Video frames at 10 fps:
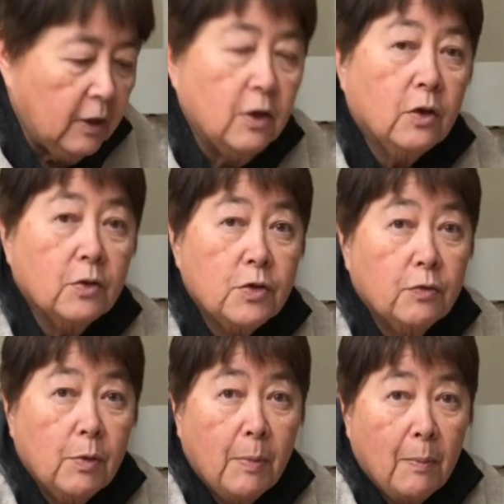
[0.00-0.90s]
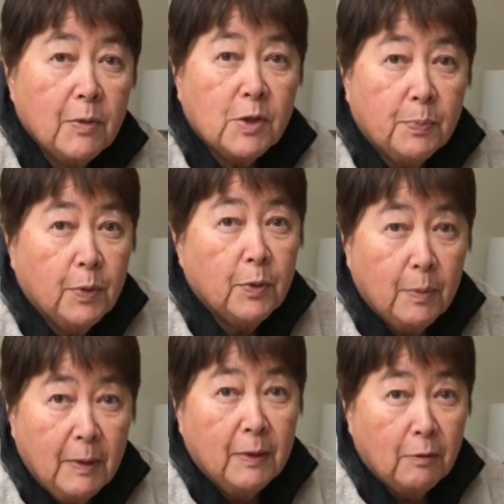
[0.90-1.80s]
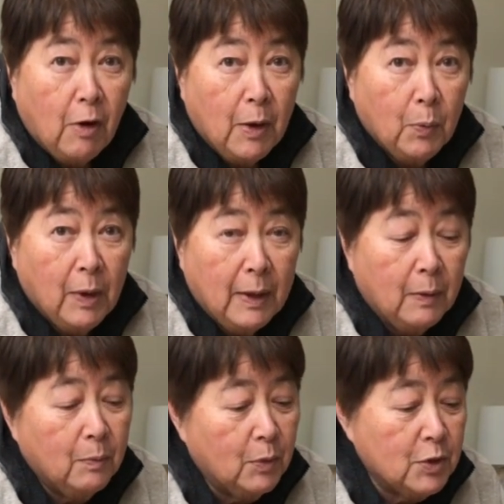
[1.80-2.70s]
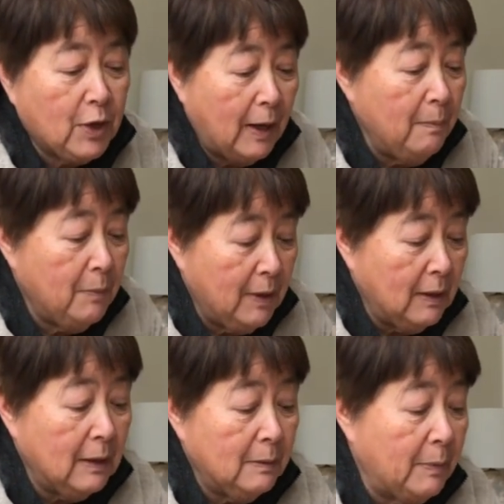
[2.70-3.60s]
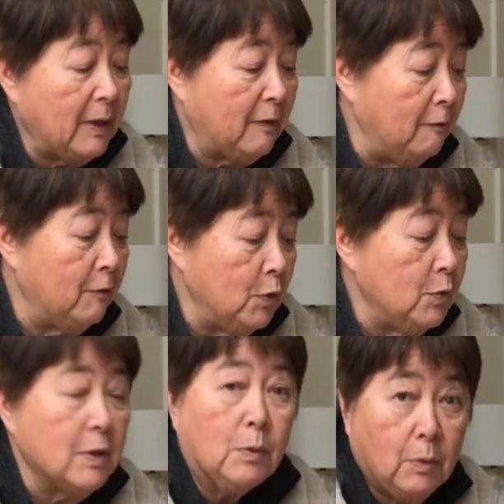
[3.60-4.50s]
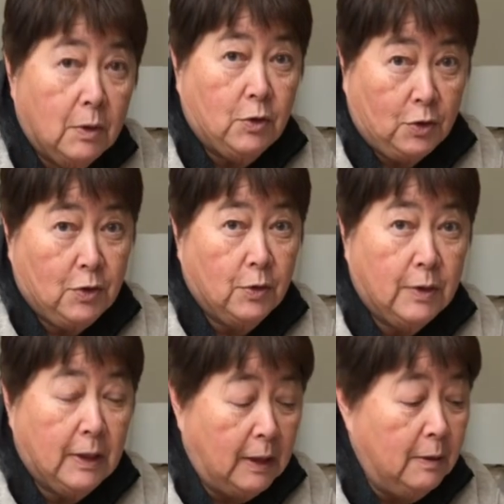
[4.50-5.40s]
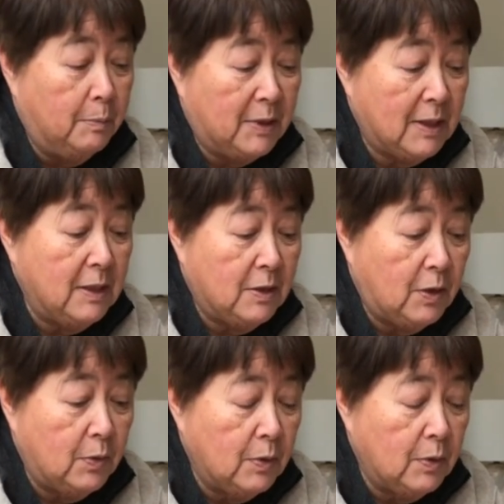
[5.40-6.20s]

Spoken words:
you've got to remember to put them in the right way, which can be a little bit confusing when you're just looking at a potato.